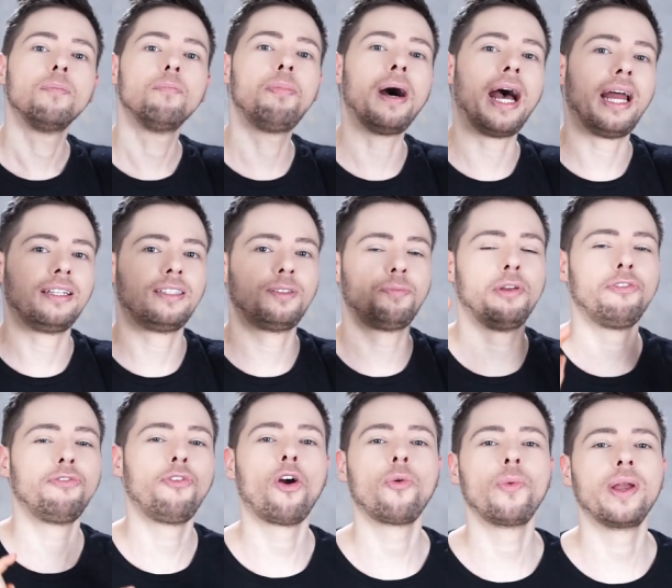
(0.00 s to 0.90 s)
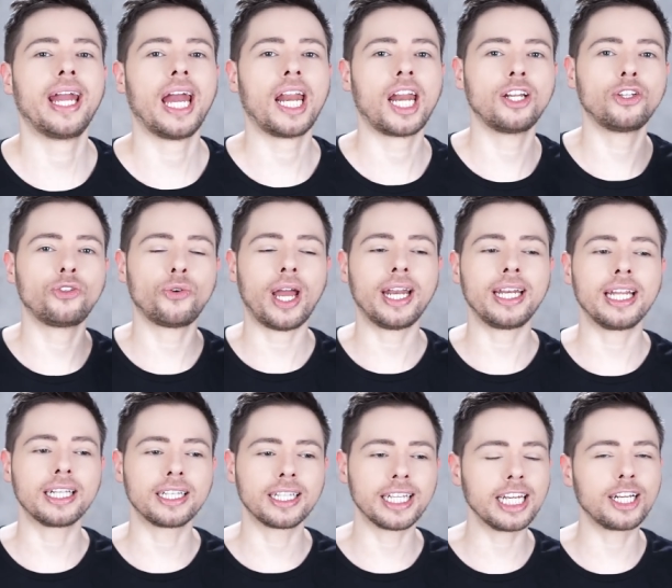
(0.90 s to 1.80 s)
But before we get into
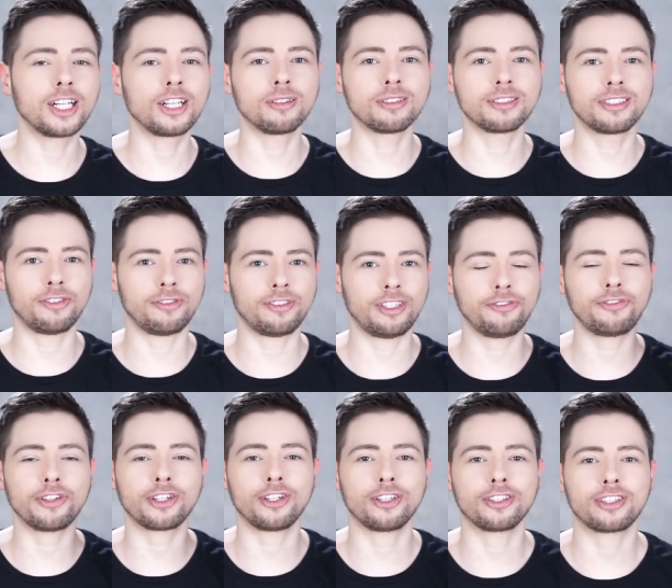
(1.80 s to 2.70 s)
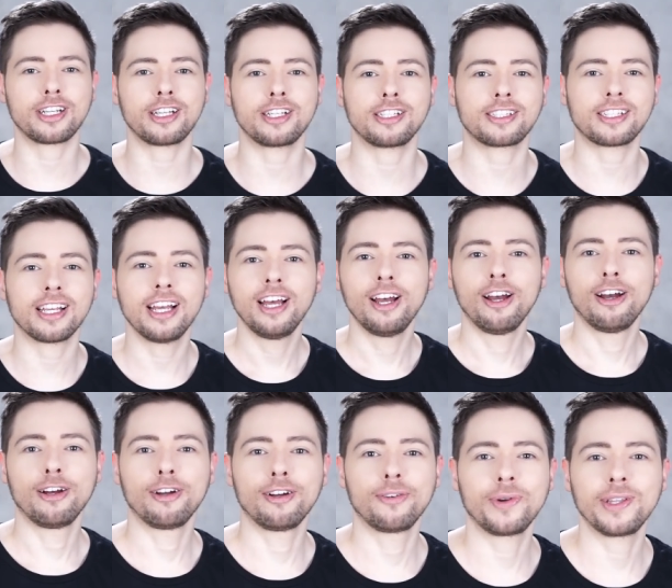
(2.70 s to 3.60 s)
any legal difficulties
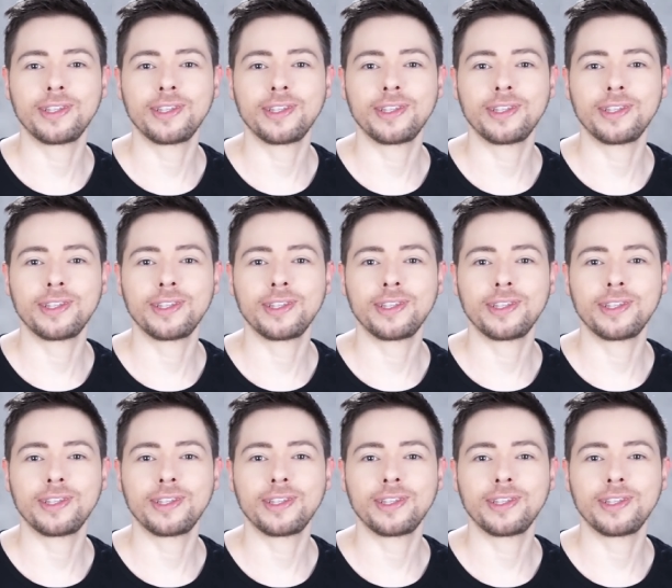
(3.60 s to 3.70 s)
uh,